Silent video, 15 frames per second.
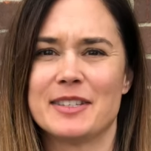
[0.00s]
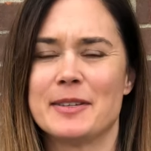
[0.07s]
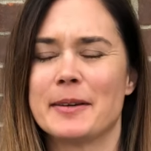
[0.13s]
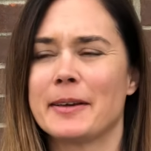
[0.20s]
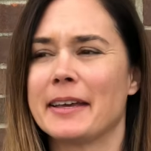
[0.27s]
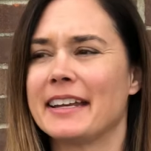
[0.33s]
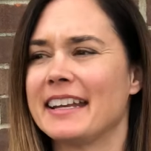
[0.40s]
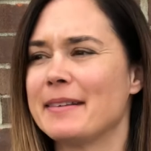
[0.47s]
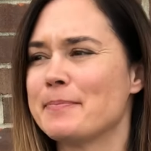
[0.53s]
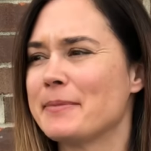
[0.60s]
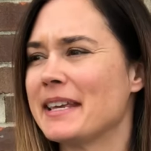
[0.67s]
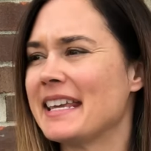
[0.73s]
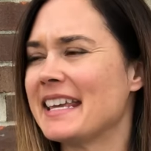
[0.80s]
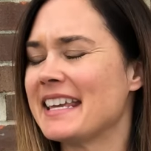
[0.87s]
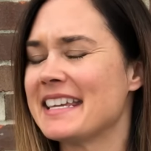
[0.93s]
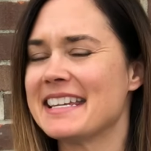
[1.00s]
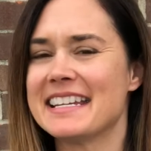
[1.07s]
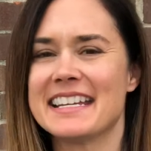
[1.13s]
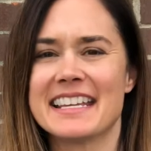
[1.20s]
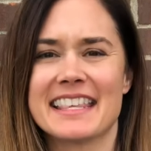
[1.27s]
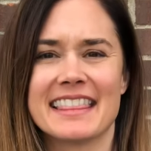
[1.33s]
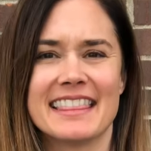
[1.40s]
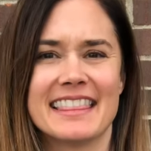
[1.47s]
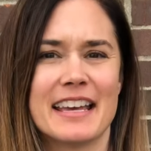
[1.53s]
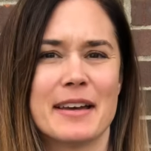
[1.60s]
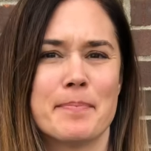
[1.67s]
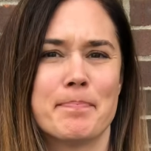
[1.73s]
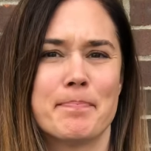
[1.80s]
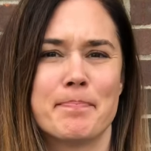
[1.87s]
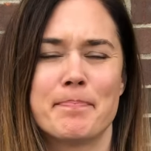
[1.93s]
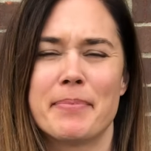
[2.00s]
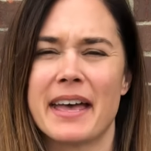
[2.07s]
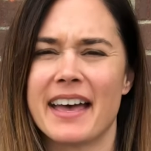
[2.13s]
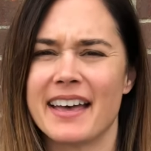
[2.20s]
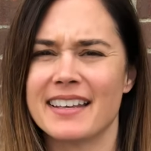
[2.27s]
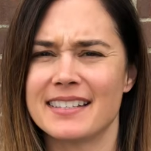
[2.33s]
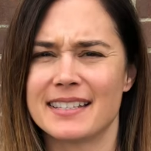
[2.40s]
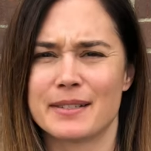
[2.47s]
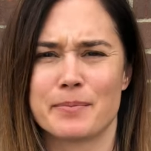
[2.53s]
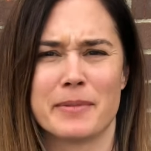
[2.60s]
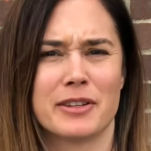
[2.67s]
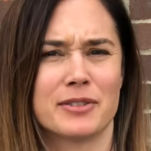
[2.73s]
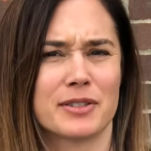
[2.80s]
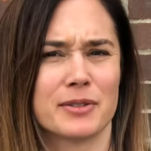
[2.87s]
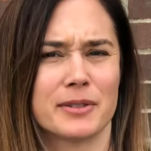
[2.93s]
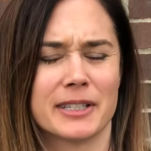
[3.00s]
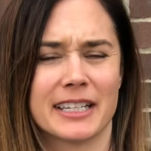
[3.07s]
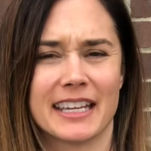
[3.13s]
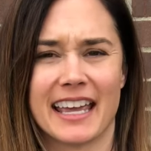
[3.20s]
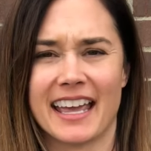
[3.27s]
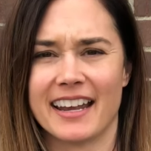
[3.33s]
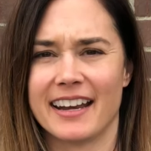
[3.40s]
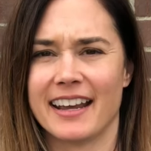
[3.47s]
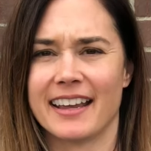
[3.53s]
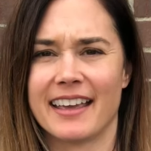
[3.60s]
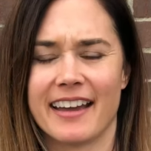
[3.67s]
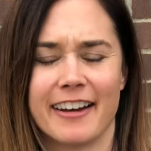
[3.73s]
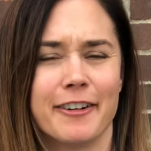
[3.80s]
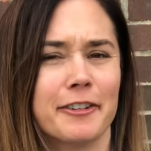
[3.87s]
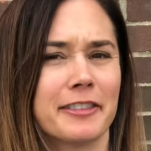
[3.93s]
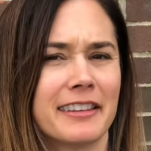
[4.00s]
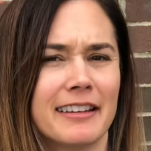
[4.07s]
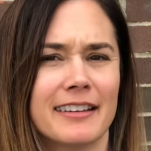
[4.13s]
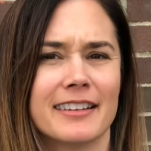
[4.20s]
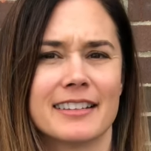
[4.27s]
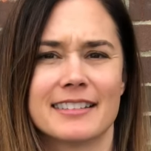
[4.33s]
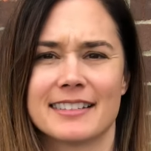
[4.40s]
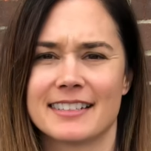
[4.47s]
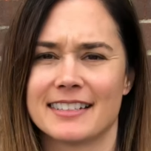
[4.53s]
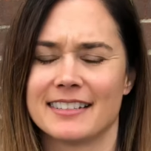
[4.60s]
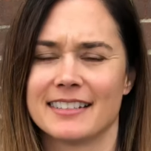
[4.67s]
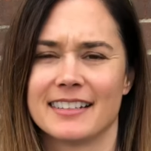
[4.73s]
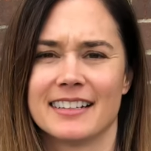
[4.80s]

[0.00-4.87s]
you can be eating the best, most organic, healthiest,